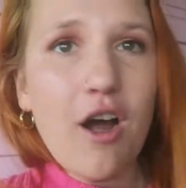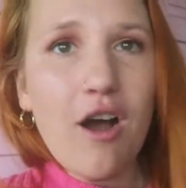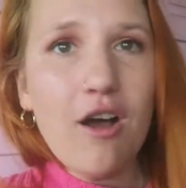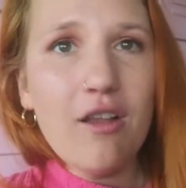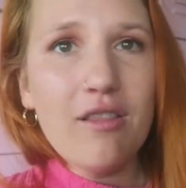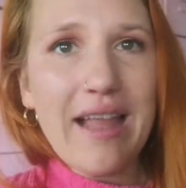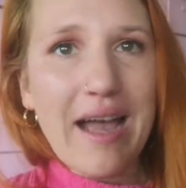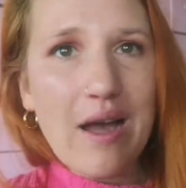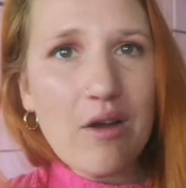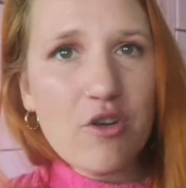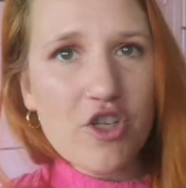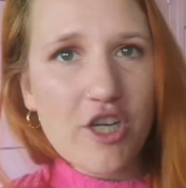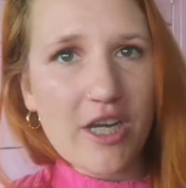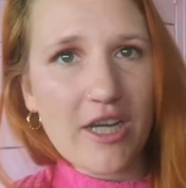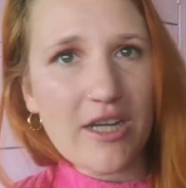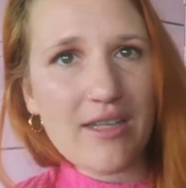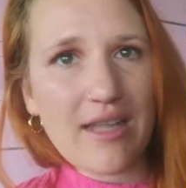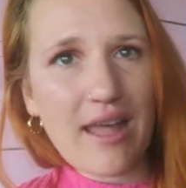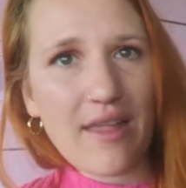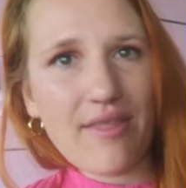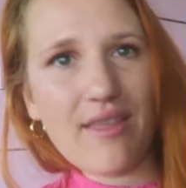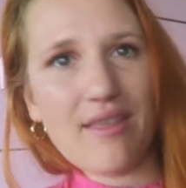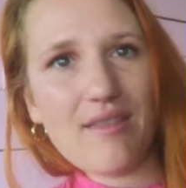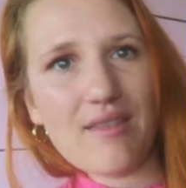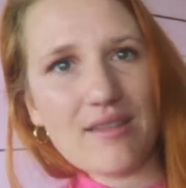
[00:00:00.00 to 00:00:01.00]
all lounging.
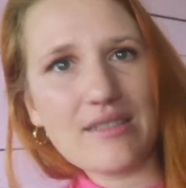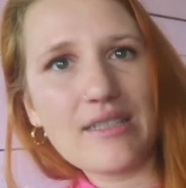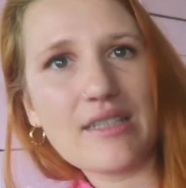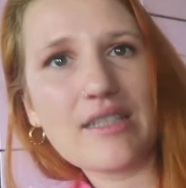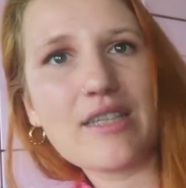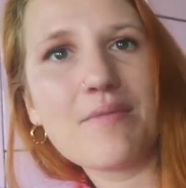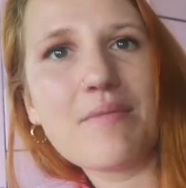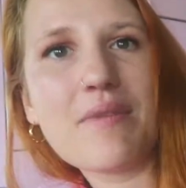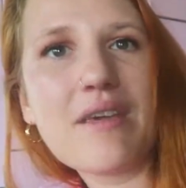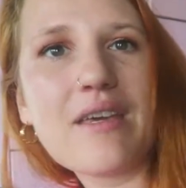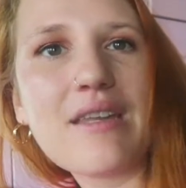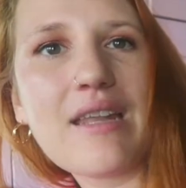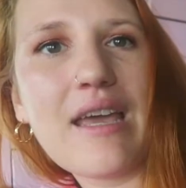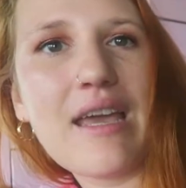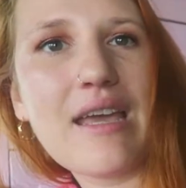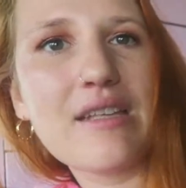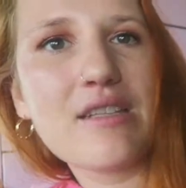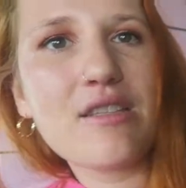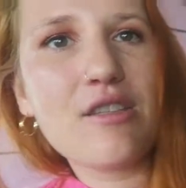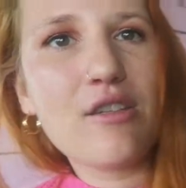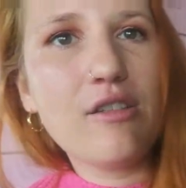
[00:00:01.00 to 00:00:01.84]
I think this is gonna be a nice